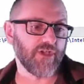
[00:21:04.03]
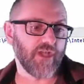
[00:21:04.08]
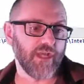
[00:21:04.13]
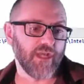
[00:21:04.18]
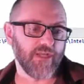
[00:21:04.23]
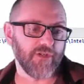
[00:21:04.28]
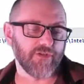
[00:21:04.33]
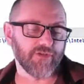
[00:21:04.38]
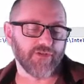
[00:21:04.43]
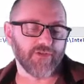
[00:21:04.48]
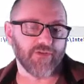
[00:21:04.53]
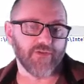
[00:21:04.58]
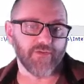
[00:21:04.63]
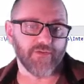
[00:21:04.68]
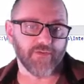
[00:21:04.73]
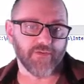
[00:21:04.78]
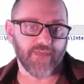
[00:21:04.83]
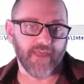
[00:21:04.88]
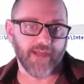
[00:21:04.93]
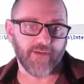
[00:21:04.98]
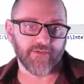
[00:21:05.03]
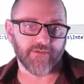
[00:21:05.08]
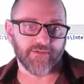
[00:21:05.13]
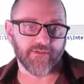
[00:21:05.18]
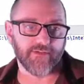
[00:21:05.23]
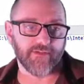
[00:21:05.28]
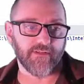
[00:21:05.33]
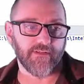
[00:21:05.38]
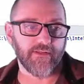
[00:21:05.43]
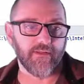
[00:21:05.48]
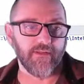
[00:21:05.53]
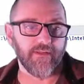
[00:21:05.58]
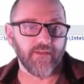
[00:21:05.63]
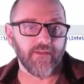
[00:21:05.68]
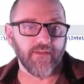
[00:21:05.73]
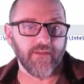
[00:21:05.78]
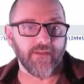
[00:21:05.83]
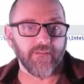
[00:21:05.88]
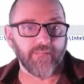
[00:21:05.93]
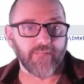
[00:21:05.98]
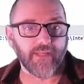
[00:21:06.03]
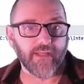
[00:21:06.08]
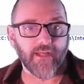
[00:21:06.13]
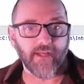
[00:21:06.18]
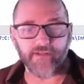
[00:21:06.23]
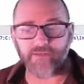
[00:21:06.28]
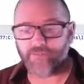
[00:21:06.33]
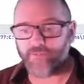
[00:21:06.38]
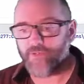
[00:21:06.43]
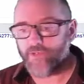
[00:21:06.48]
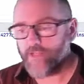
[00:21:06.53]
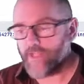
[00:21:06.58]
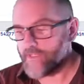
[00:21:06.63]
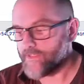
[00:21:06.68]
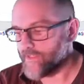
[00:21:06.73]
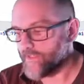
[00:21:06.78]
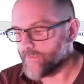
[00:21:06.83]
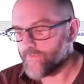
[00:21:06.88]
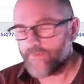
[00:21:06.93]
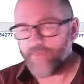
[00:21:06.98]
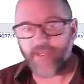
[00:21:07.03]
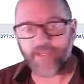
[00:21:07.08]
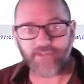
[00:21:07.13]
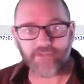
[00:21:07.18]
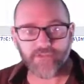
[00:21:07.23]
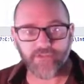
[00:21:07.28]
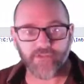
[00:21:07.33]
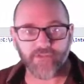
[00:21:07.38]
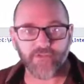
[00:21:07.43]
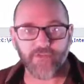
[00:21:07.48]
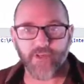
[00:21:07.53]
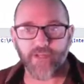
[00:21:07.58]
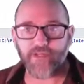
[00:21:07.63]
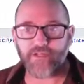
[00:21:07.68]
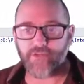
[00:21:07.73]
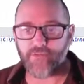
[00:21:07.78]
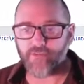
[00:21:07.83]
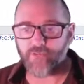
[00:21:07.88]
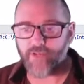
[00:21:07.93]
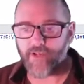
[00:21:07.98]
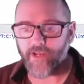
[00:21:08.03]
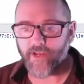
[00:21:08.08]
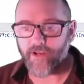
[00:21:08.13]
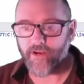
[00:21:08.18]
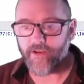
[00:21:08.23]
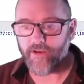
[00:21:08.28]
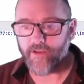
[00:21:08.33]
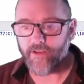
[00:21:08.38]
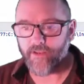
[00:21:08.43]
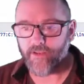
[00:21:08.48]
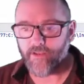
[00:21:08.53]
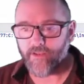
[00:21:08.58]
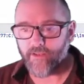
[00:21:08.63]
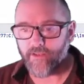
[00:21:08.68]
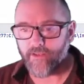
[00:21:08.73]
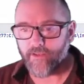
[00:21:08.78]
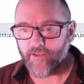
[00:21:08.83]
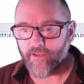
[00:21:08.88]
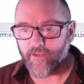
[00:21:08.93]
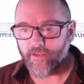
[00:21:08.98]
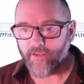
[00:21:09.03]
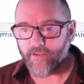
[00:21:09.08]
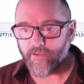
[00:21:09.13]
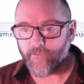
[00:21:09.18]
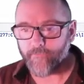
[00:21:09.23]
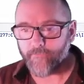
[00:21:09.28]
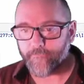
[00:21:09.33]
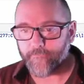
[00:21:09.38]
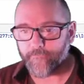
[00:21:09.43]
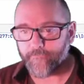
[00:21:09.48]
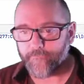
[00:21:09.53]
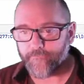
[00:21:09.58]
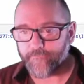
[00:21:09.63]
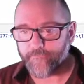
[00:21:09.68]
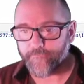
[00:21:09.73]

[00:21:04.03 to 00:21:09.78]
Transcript: changed to 1,000 because we ended up in that situation where let's